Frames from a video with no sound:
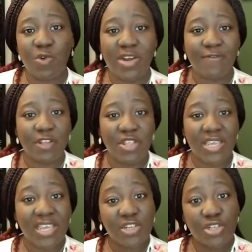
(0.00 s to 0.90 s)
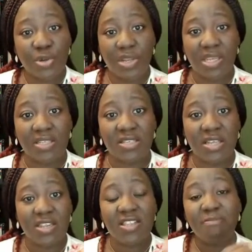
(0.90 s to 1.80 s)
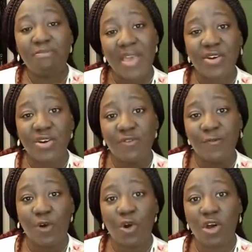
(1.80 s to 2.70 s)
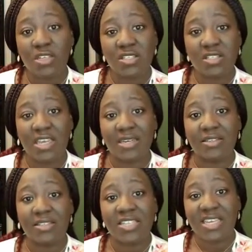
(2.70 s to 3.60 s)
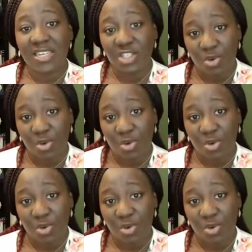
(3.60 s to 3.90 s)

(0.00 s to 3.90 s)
in whatever the issue is, the better for us in seeking